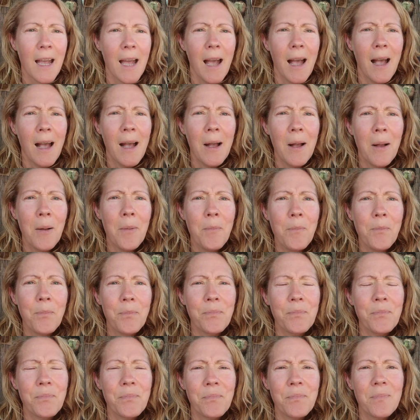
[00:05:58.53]
Um,
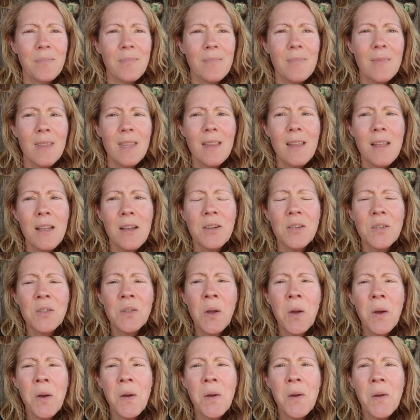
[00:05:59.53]

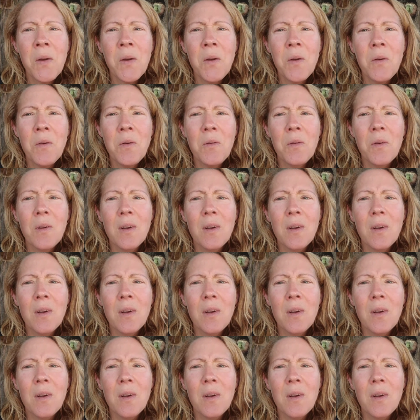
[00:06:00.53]
so